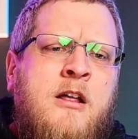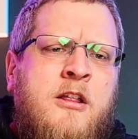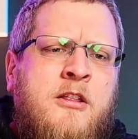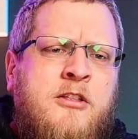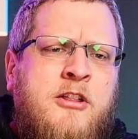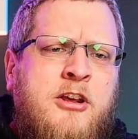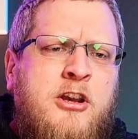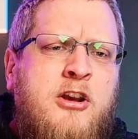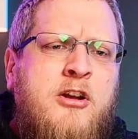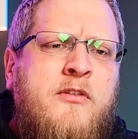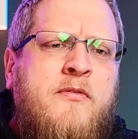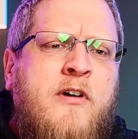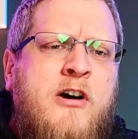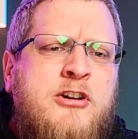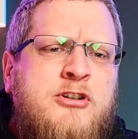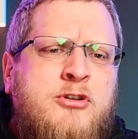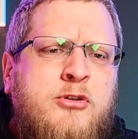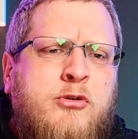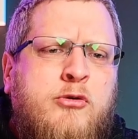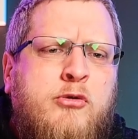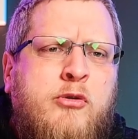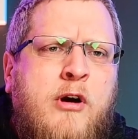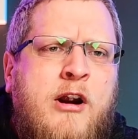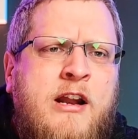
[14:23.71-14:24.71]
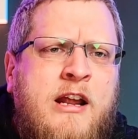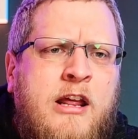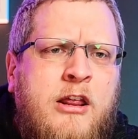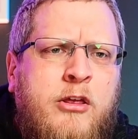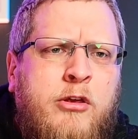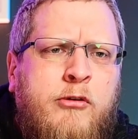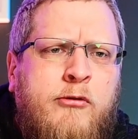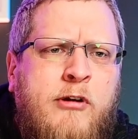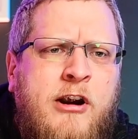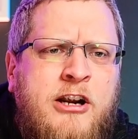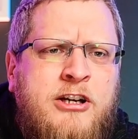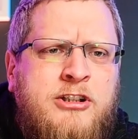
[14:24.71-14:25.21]
the universal credit
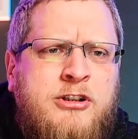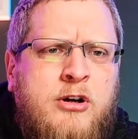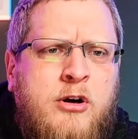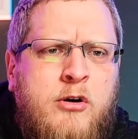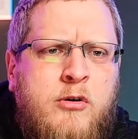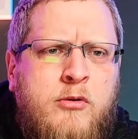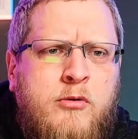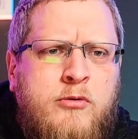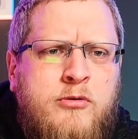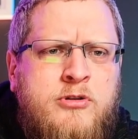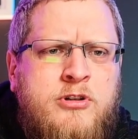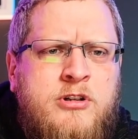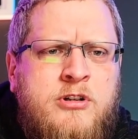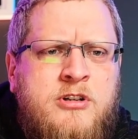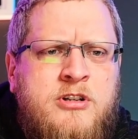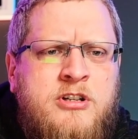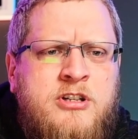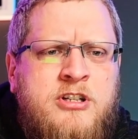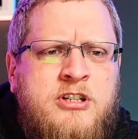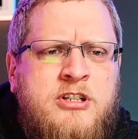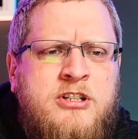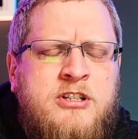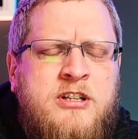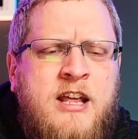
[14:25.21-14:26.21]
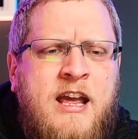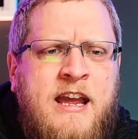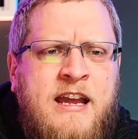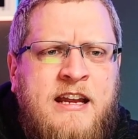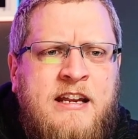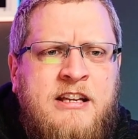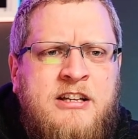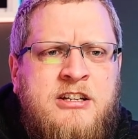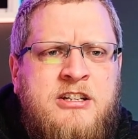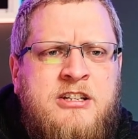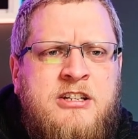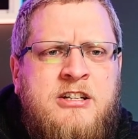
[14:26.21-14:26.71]
threshold
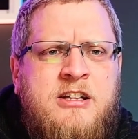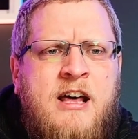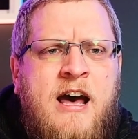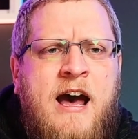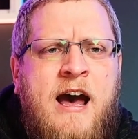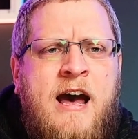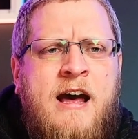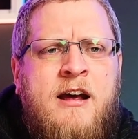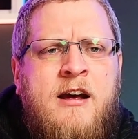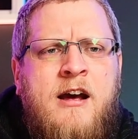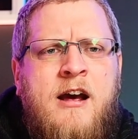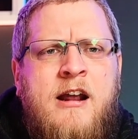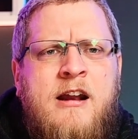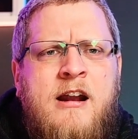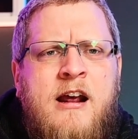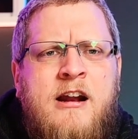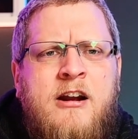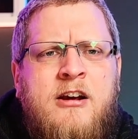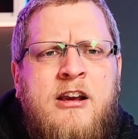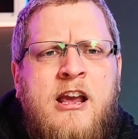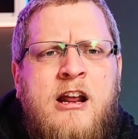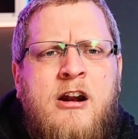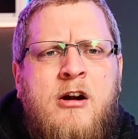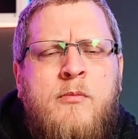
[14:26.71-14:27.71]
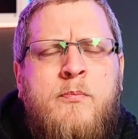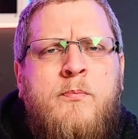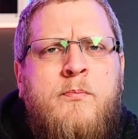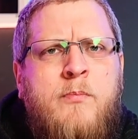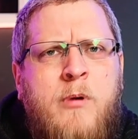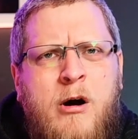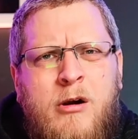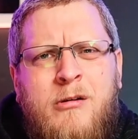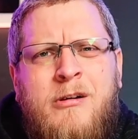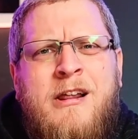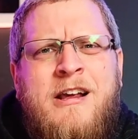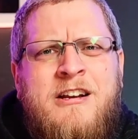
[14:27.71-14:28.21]
states that, and again
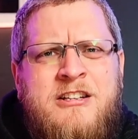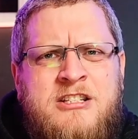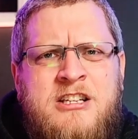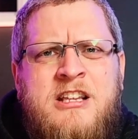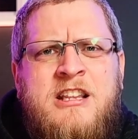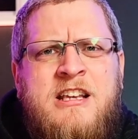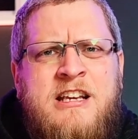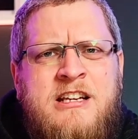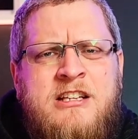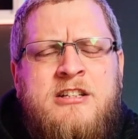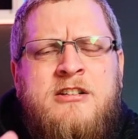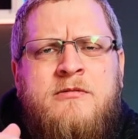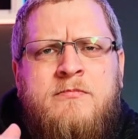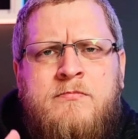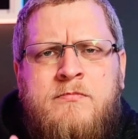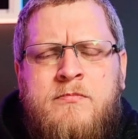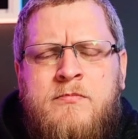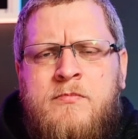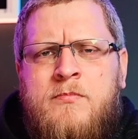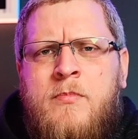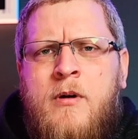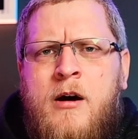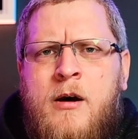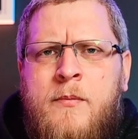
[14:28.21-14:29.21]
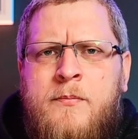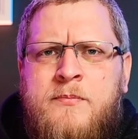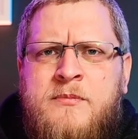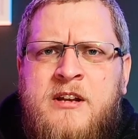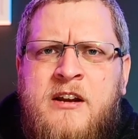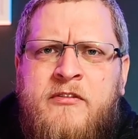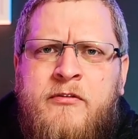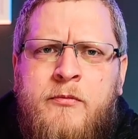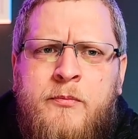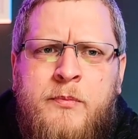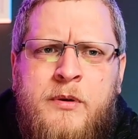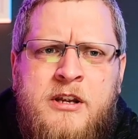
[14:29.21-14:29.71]
I'll link to these
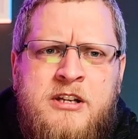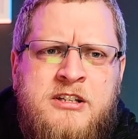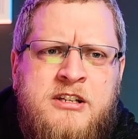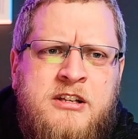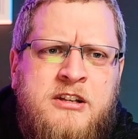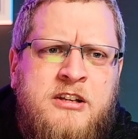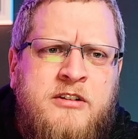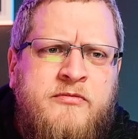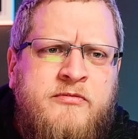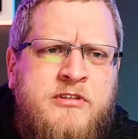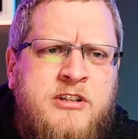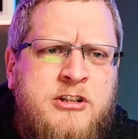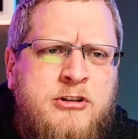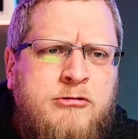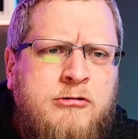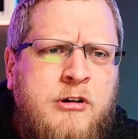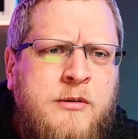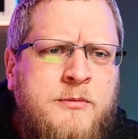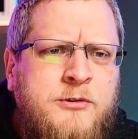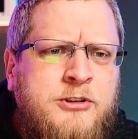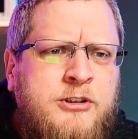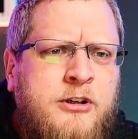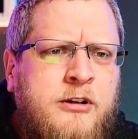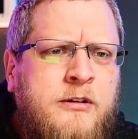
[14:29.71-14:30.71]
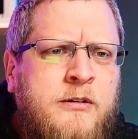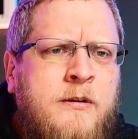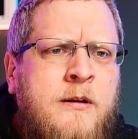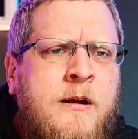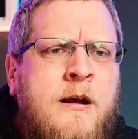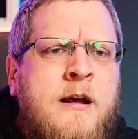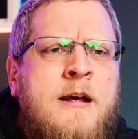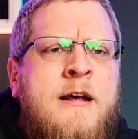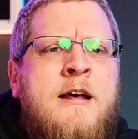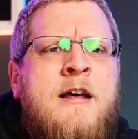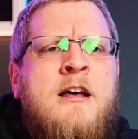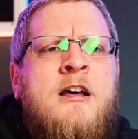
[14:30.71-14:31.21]
different bits in the description.
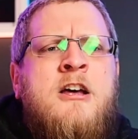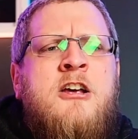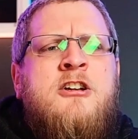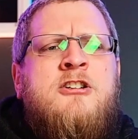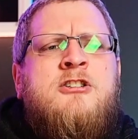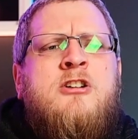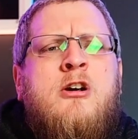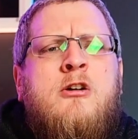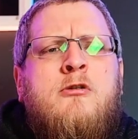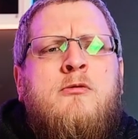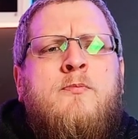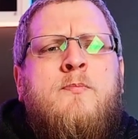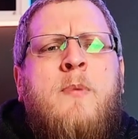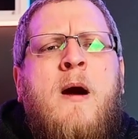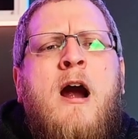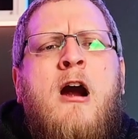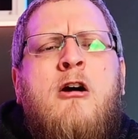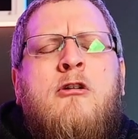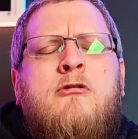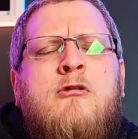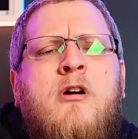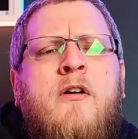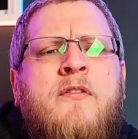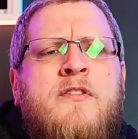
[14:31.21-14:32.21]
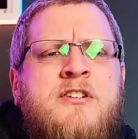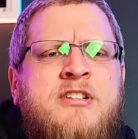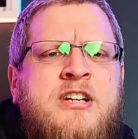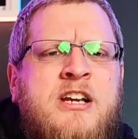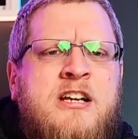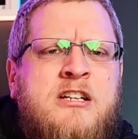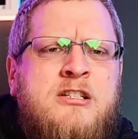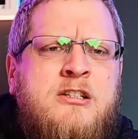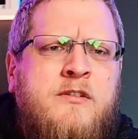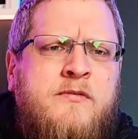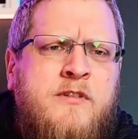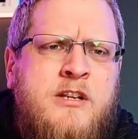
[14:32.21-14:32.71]
So paragraph
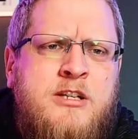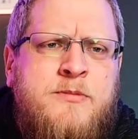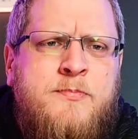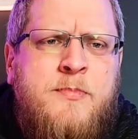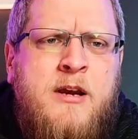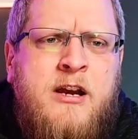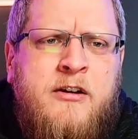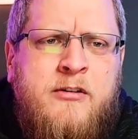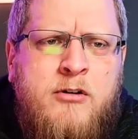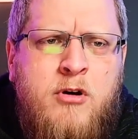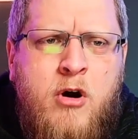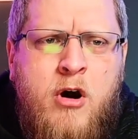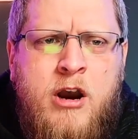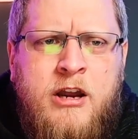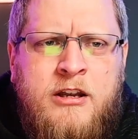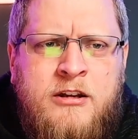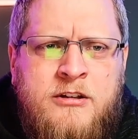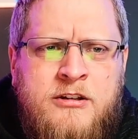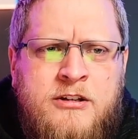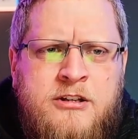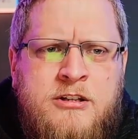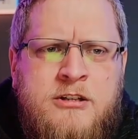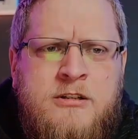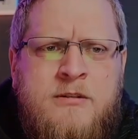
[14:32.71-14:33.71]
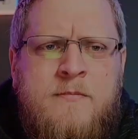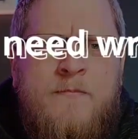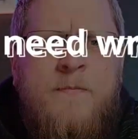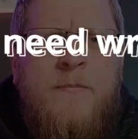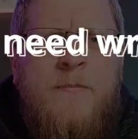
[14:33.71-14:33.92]
6 of this bit of guidance